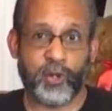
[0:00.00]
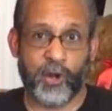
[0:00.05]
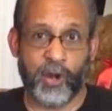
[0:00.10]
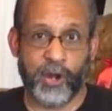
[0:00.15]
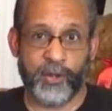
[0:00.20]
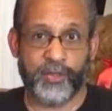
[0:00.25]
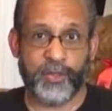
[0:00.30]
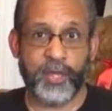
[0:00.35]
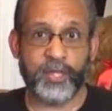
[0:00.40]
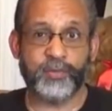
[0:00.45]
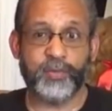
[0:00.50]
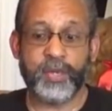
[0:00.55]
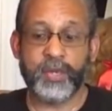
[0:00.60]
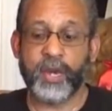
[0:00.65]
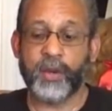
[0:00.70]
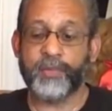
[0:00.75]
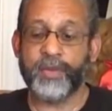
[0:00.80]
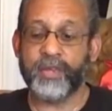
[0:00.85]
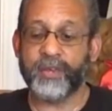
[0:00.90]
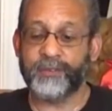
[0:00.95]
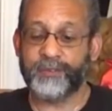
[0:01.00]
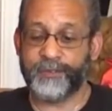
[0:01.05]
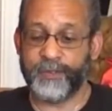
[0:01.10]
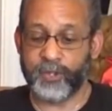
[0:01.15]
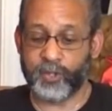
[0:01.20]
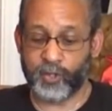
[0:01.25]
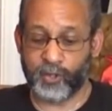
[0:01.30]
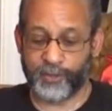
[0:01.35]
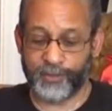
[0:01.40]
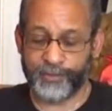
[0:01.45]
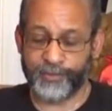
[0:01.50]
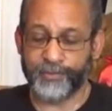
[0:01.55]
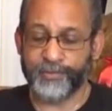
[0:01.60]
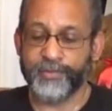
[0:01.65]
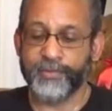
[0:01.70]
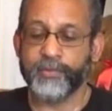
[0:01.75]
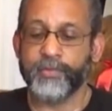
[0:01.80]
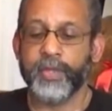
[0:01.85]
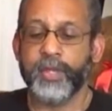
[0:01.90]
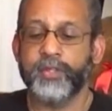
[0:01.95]
card, things becoming official.
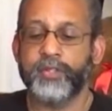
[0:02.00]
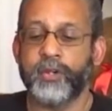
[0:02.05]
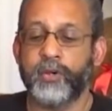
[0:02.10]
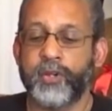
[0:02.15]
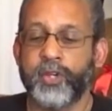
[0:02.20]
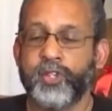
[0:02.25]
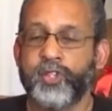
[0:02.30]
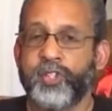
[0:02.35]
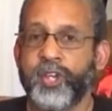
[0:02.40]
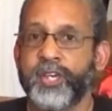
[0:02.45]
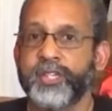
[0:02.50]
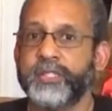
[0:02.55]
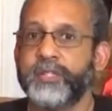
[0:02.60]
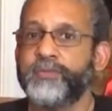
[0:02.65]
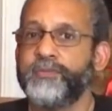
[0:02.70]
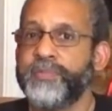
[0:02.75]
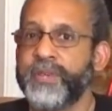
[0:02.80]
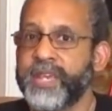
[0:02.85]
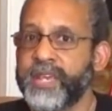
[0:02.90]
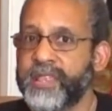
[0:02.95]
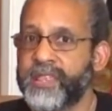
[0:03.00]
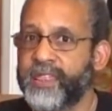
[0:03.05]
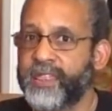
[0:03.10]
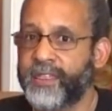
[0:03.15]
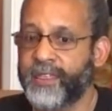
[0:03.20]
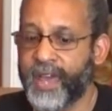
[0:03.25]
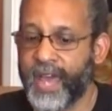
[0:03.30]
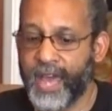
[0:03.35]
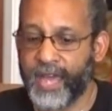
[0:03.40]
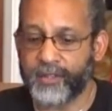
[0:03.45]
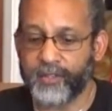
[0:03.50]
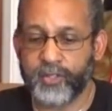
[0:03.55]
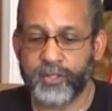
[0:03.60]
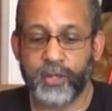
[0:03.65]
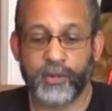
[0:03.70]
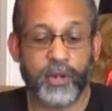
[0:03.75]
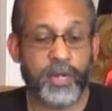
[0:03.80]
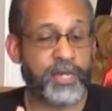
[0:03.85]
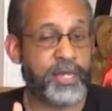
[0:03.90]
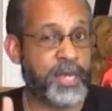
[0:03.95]
So it could just be that.
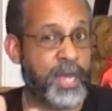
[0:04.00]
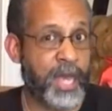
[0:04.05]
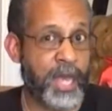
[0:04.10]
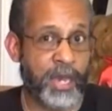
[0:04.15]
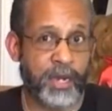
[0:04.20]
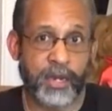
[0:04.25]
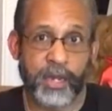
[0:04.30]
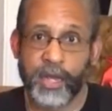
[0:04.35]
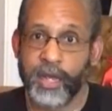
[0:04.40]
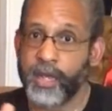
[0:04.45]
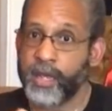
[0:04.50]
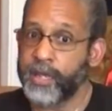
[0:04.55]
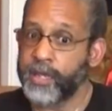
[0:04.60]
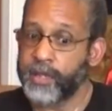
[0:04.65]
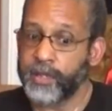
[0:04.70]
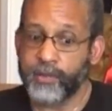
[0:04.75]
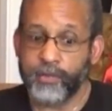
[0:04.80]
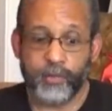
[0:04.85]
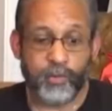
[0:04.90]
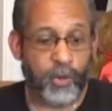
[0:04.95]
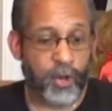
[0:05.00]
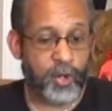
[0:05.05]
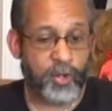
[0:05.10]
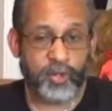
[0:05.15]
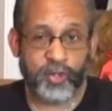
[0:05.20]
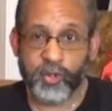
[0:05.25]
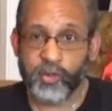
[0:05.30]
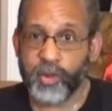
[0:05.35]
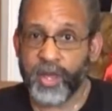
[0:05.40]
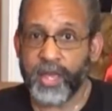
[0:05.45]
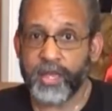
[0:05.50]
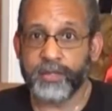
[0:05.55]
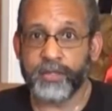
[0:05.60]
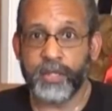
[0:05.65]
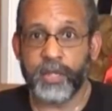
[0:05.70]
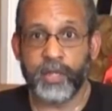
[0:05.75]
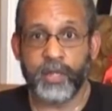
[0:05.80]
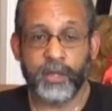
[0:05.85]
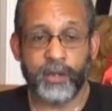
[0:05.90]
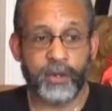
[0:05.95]
So again, one or two
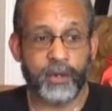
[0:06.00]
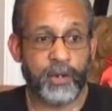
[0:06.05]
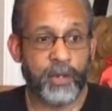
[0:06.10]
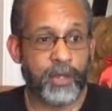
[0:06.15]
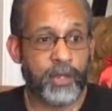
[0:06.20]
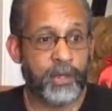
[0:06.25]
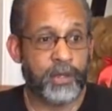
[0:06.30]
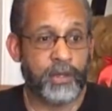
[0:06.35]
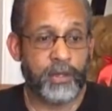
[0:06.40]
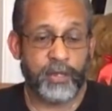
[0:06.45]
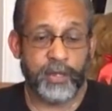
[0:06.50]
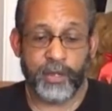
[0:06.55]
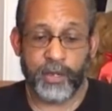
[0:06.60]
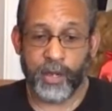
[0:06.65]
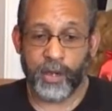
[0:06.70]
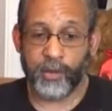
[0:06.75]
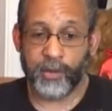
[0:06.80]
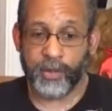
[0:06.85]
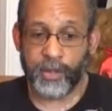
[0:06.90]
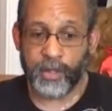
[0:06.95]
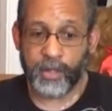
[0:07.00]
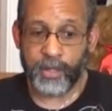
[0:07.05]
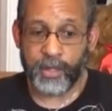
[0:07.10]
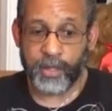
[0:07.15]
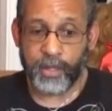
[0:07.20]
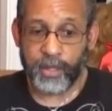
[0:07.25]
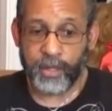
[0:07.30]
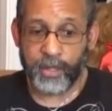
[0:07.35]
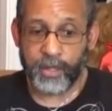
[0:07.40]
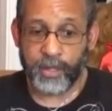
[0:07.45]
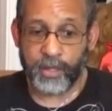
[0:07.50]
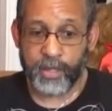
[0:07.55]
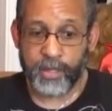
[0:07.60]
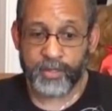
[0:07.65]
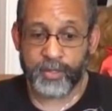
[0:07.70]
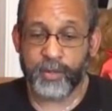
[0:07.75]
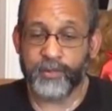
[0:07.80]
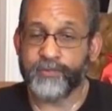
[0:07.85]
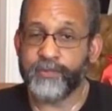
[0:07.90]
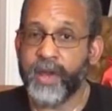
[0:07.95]
ways, either, you know,
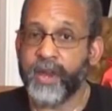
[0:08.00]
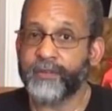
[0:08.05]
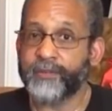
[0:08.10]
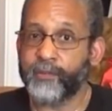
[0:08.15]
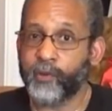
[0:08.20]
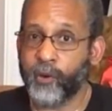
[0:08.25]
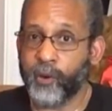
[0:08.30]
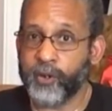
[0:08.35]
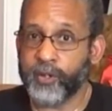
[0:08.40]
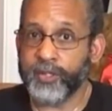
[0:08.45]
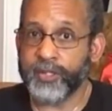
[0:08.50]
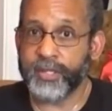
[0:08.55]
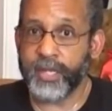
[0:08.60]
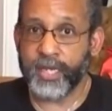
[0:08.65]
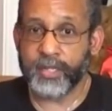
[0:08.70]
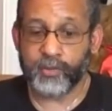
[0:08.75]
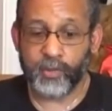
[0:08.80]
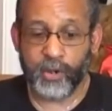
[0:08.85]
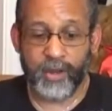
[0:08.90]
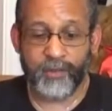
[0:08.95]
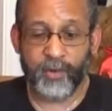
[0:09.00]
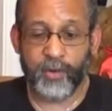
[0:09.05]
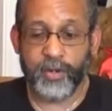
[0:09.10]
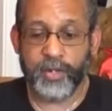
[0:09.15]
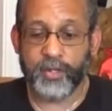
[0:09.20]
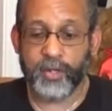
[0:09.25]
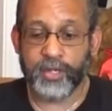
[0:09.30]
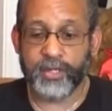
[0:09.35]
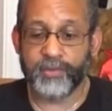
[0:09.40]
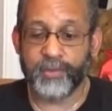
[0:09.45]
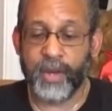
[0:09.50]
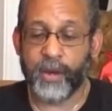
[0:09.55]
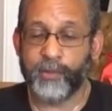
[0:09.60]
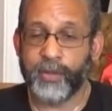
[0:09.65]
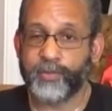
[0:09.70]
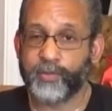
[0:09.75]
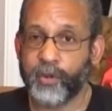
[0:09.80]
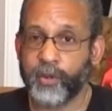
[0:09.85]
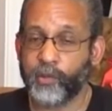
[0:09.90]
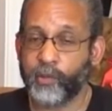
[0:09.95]
is the metaphorical sense where I've already talked about
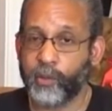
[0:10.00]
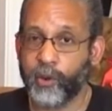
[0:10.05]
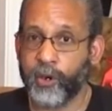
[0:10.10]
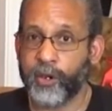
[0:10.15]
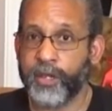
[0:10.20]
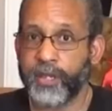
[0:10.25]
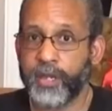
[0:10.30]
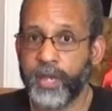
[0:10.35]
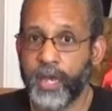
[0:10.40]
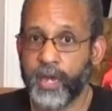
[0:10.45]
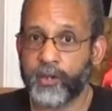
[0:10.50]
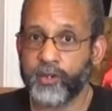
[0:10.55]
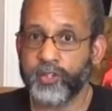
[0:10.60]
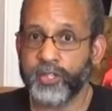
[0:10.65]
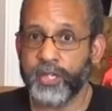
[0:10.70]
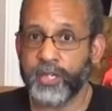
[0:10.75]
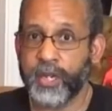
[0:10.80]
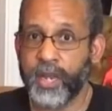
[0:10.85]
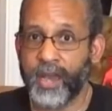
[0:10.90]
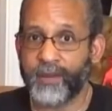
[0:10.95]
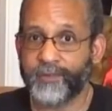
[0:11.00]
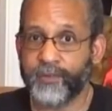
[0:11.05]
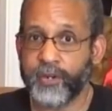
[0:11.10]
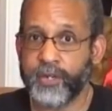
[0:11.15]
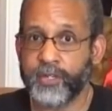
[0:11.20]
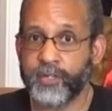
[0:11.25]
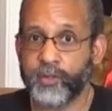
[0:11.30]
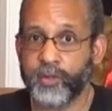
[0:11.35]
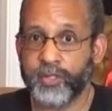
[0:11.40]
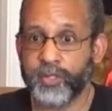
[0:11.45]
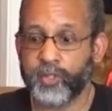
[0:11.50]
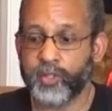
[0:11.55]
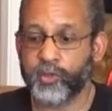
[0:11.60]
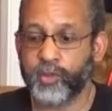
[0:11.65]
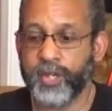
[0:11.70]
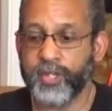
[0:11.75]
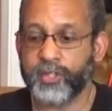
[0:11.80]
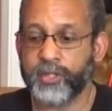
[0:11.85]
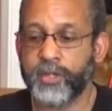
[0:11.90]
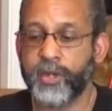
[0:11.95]
we put work and energy and effort into a
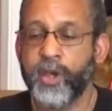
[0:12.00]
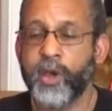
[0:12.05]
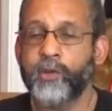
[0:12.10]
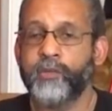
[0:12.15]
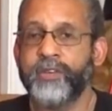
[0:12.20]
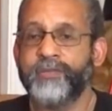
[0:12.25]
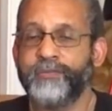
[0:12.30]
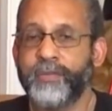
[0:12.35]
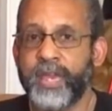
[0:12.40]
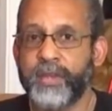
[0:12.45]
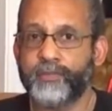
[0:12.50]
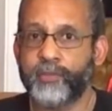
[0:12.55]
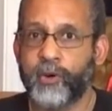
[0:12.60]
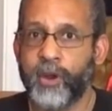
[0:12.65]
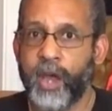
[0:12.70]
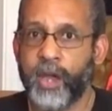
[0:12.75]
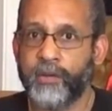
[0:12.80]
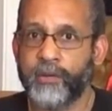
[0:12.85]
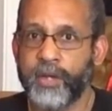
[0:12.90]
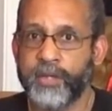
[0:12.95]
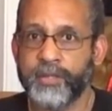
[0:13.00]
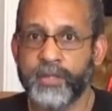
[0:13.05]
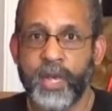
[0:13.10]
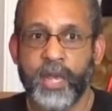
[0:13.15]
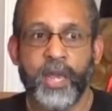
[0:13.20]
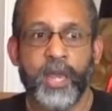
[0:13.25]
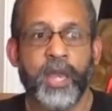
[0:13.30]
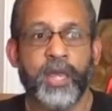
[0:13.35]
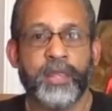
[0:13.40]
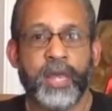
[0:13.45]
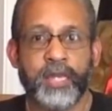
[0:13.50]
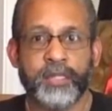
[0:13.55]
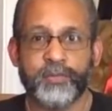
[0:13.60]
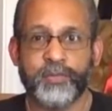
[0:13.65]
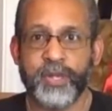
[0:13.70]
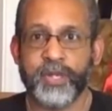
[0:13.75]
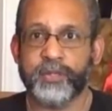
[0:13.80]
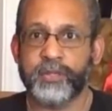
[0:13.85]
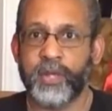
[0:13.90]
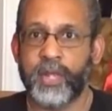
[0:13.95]
situation, we've made progress, and that's
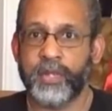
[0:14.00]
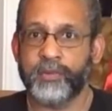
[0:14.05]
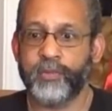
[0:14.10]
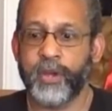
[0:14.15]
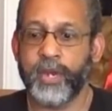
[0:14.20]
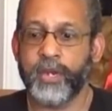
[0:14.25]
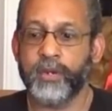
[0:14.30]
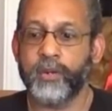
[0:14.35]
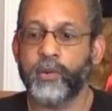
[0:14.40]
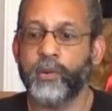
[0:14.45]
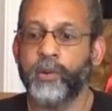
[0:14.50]
being celebrated.